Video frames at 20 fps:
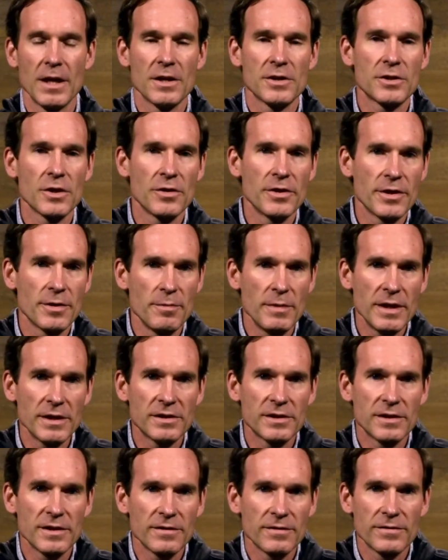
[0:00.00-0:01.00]
So in the
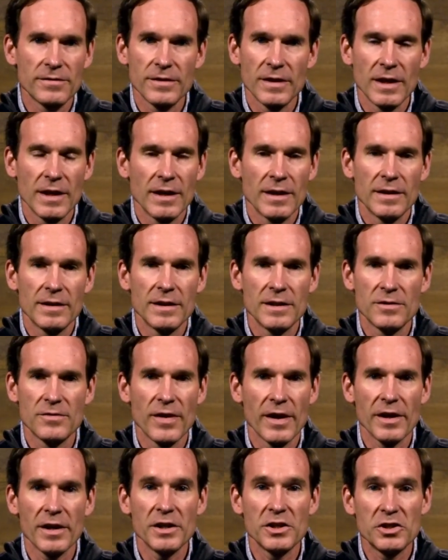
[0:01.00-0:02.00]
midst of these
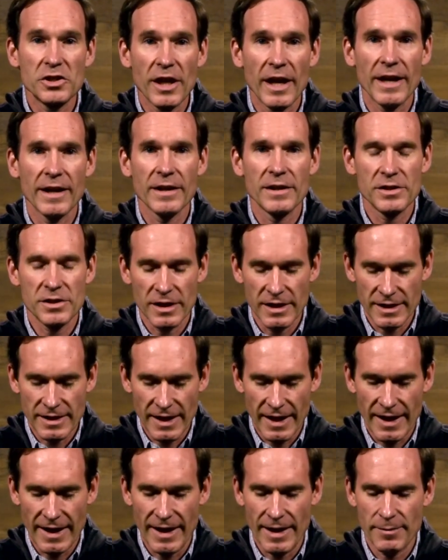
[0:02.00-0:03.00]
very challenging
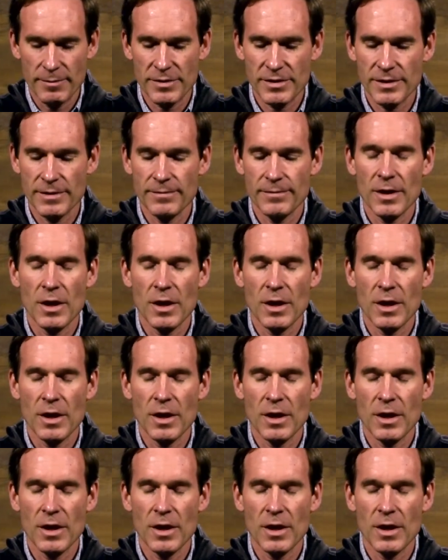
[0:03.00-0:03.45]
times,